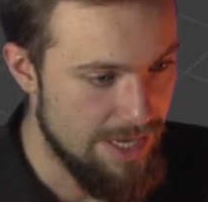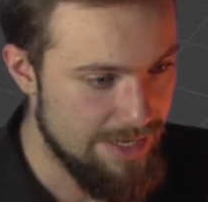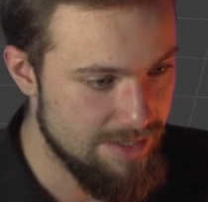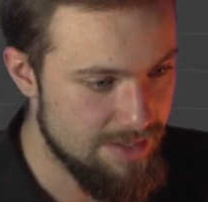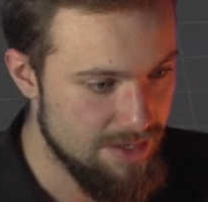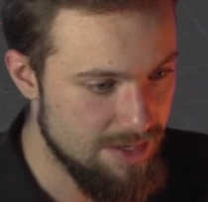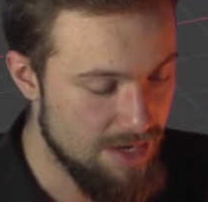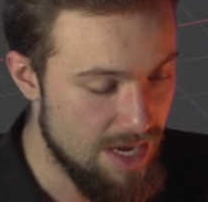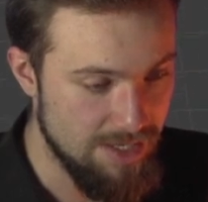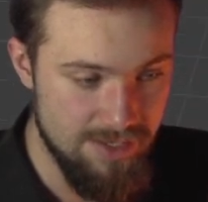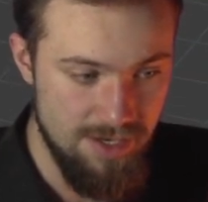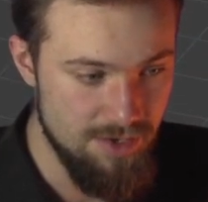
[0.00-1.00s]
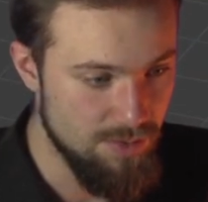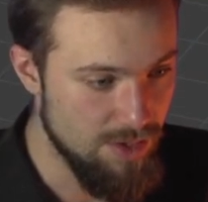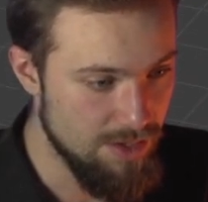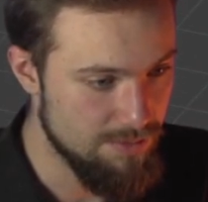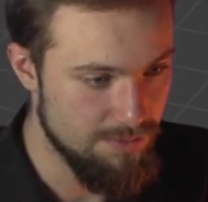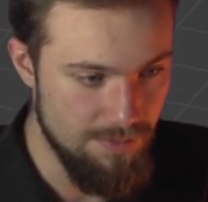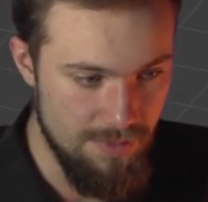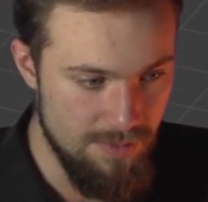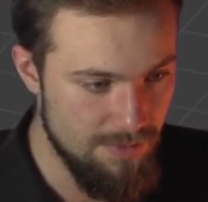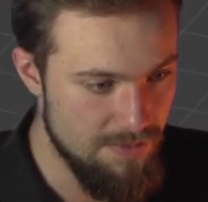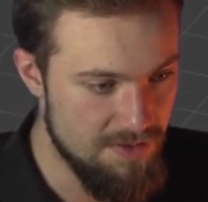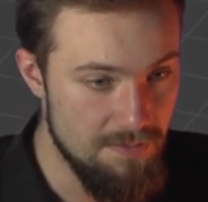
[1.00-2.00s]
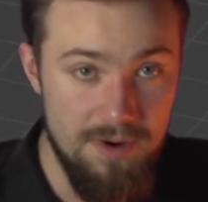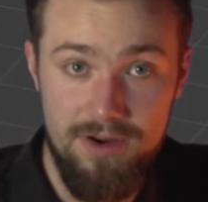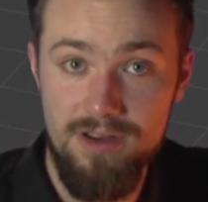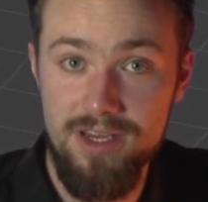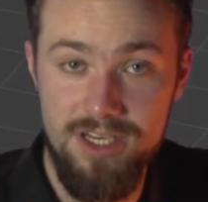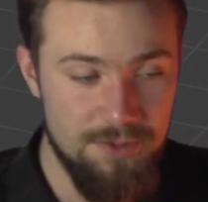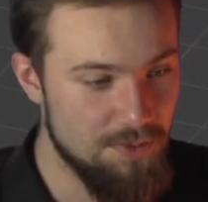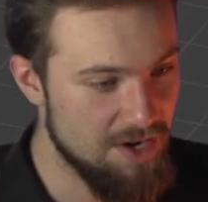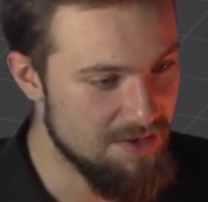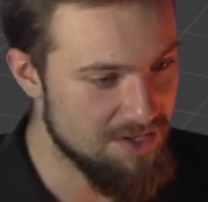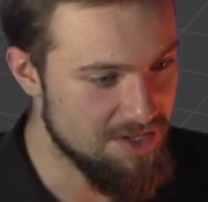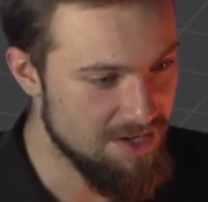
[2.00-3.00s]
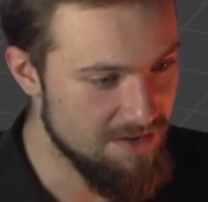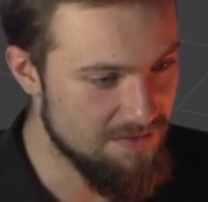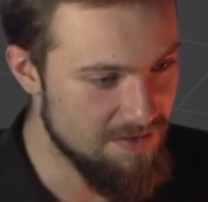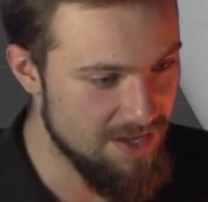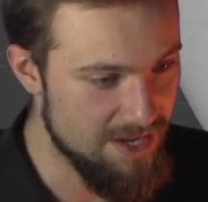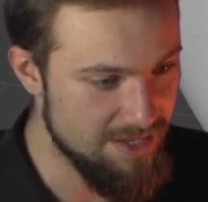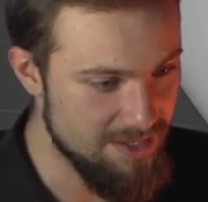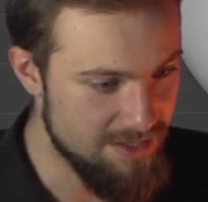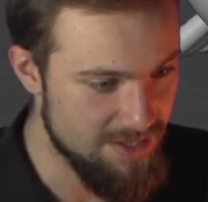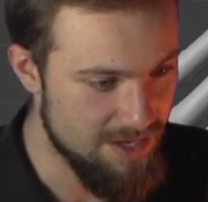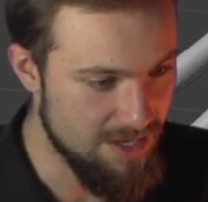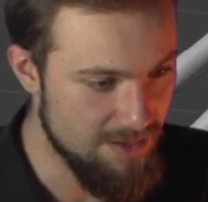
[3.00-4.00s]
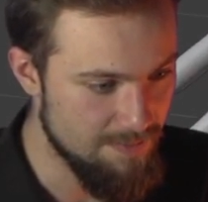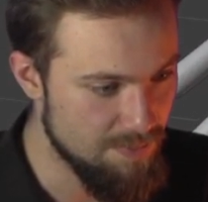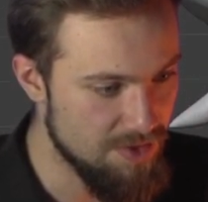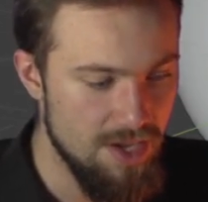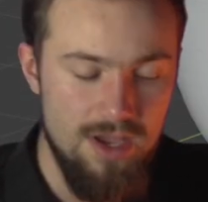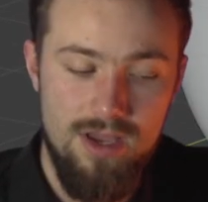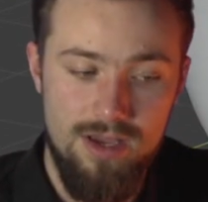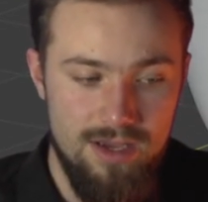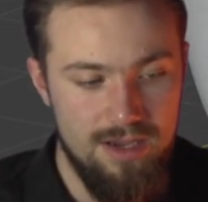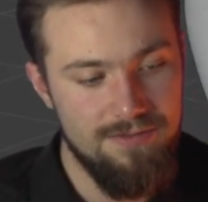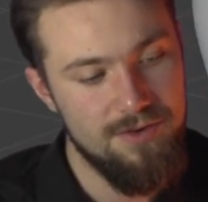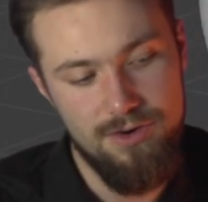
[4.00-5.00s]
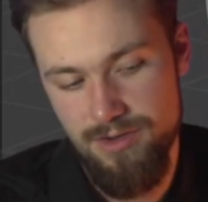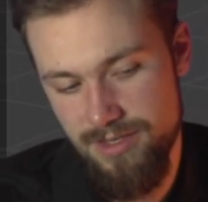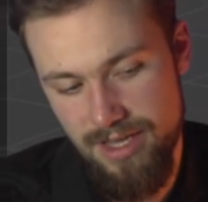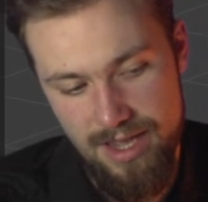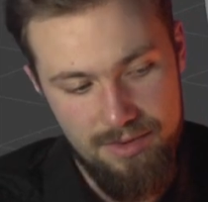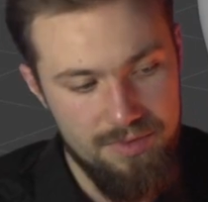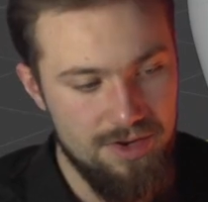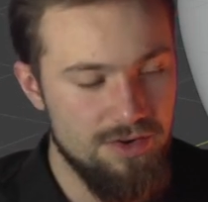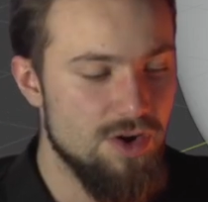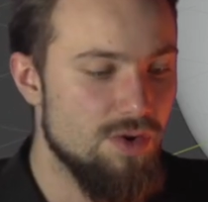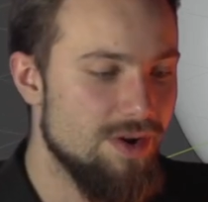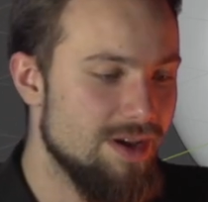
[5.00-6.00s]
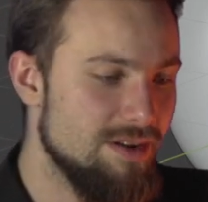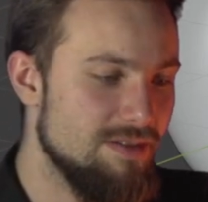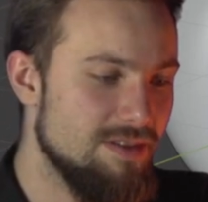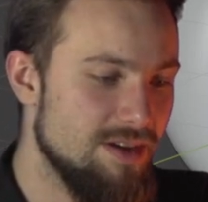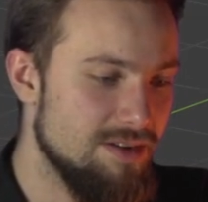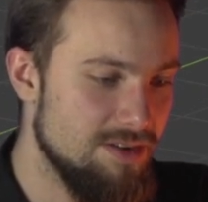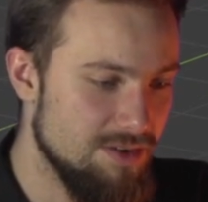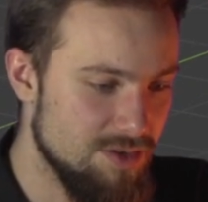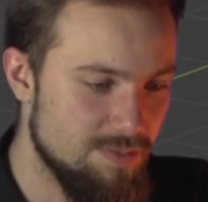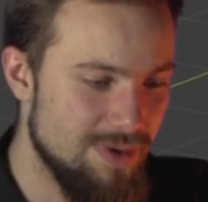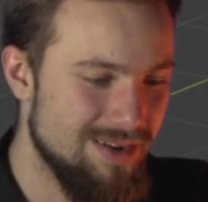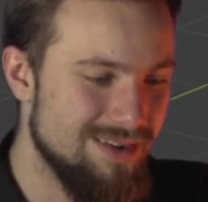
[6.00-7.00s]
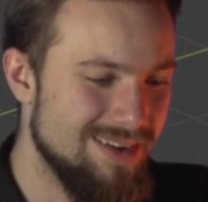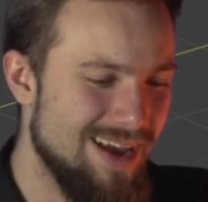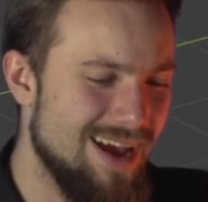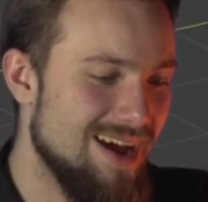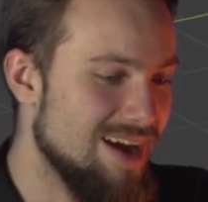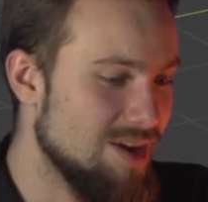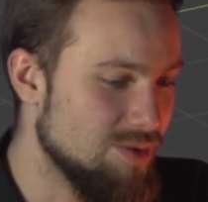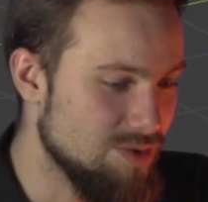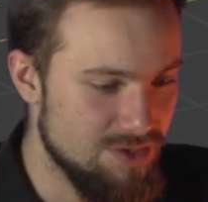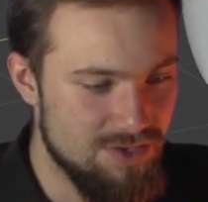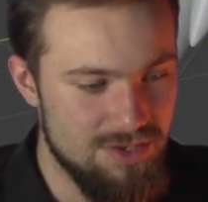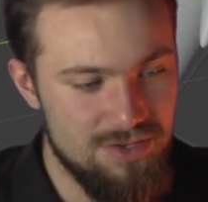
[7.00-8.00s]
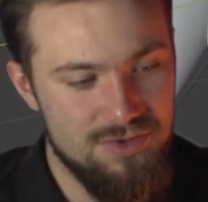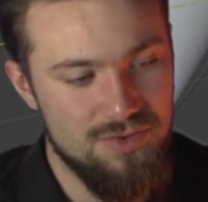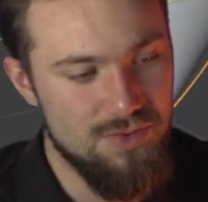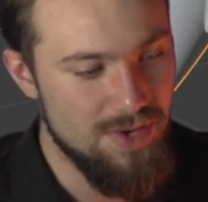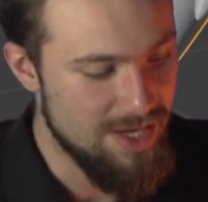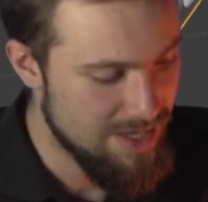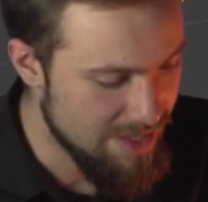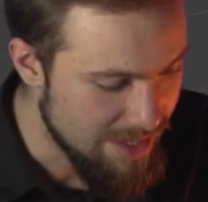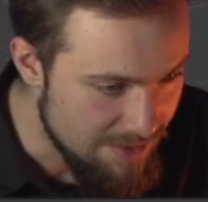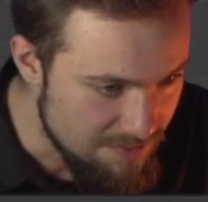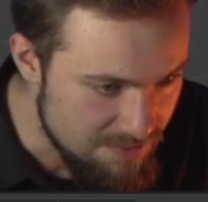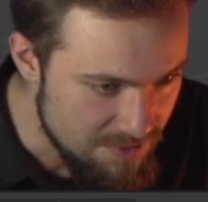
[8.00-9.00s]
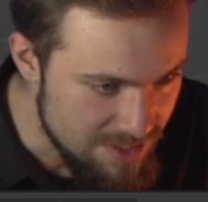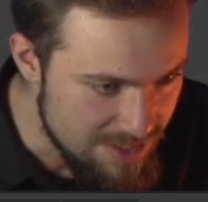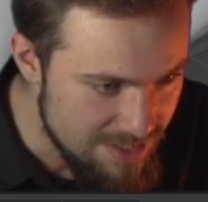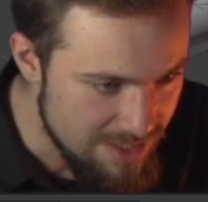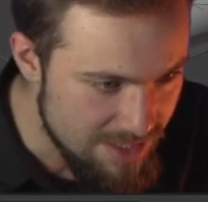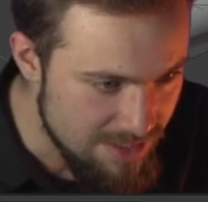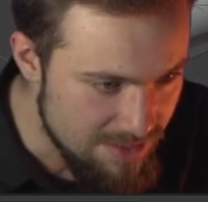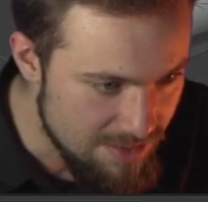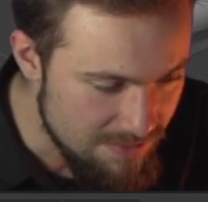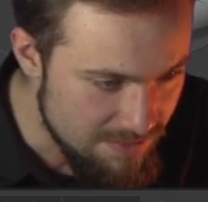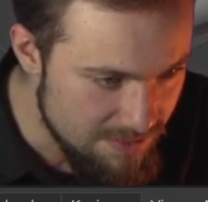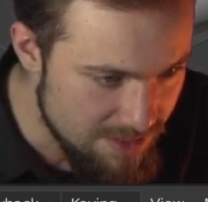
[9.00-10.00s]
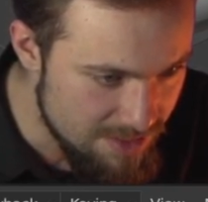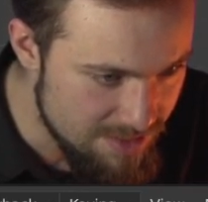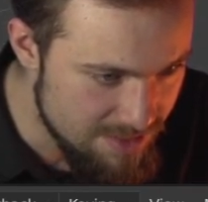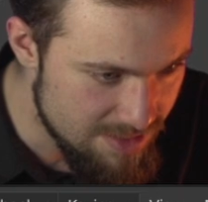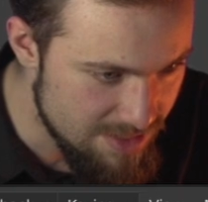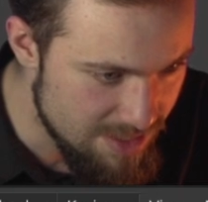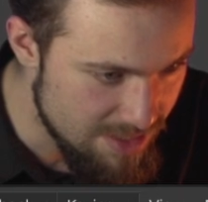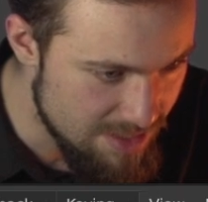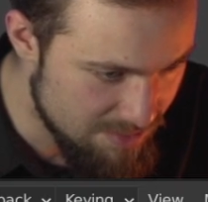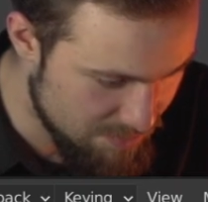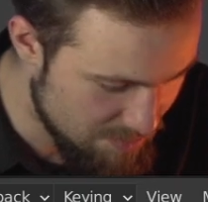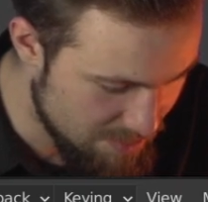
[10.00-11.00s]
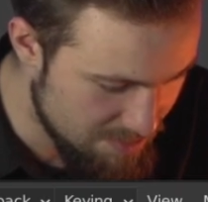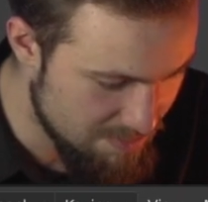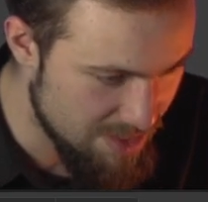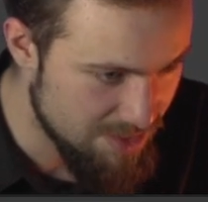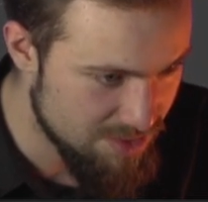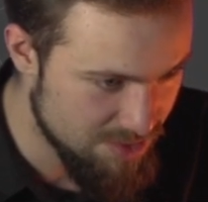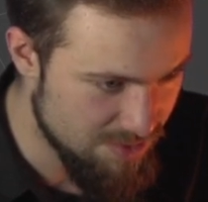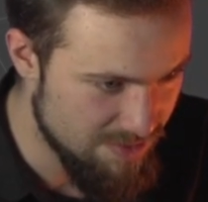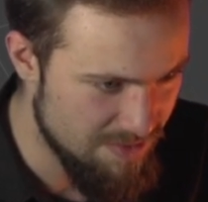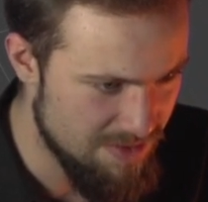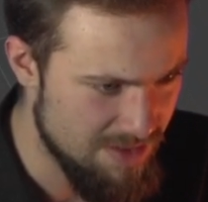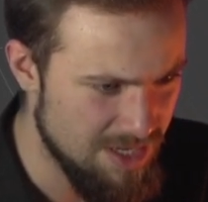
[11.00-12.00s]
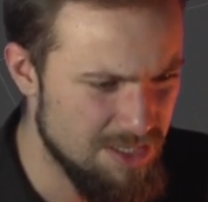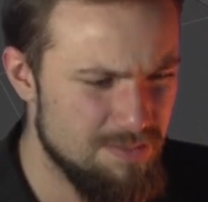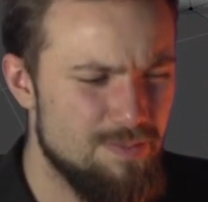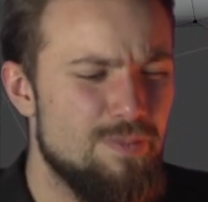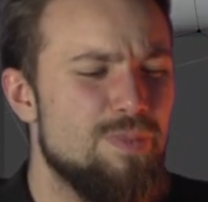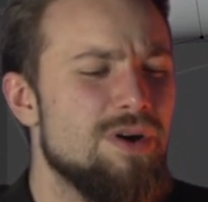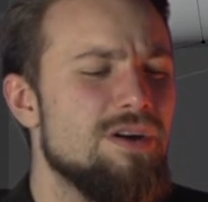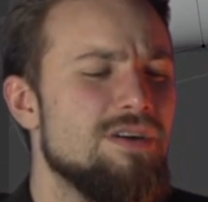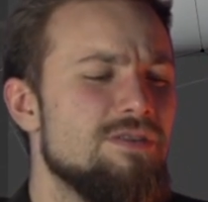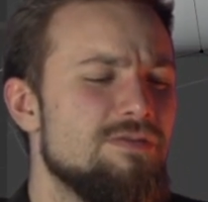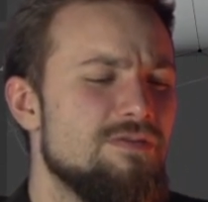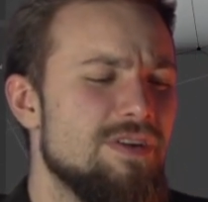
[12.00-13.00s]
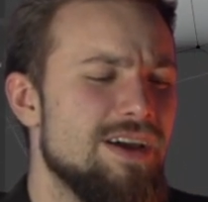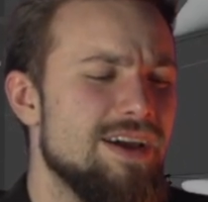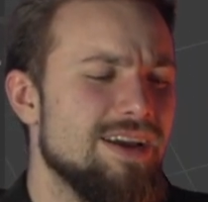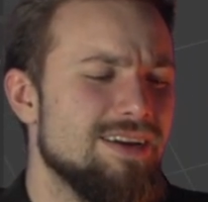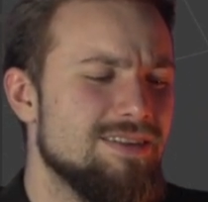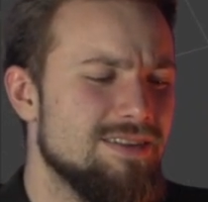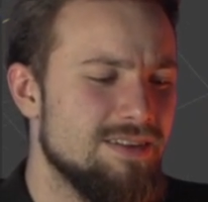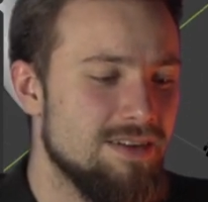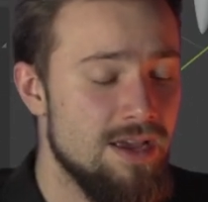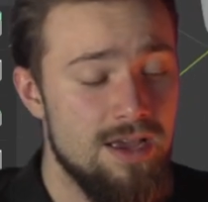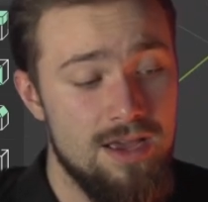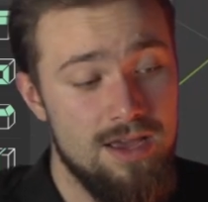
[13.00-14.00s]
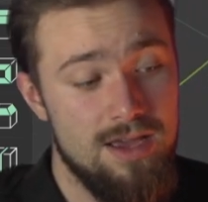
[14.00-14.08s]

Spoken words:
And I'll tell you what, the modeling is pretty much done for this. Of course, again, we could go in and then, you know, spend hours just tweaking every single vertex, and we want to make sure everything's perfect. And